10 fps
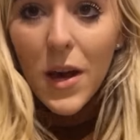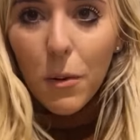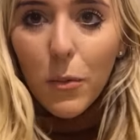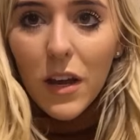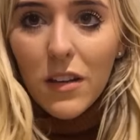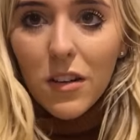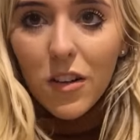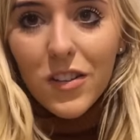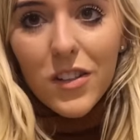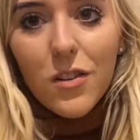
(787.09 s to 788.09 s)
But we're going to
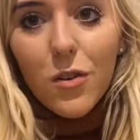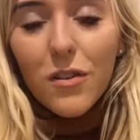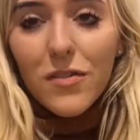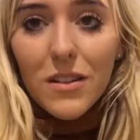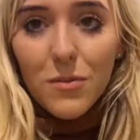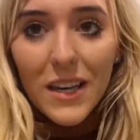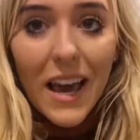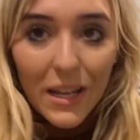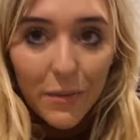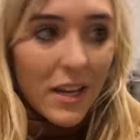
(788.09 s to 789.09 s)
London all of next week
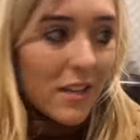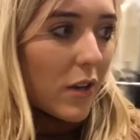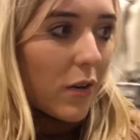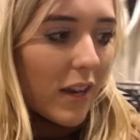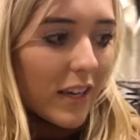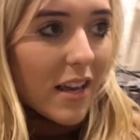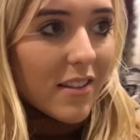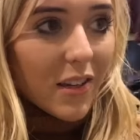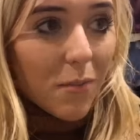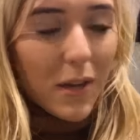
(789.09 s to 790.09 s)
anyway, so I
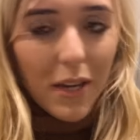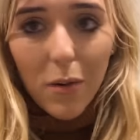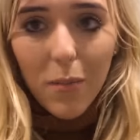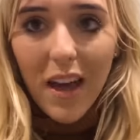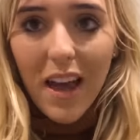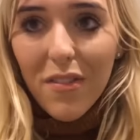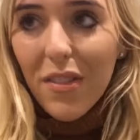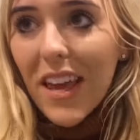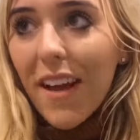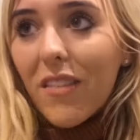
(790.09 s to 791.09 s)
guess I can pick it up there if
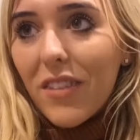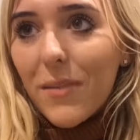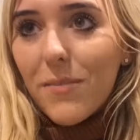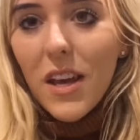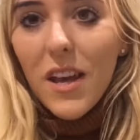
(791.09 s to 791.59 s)
they have it.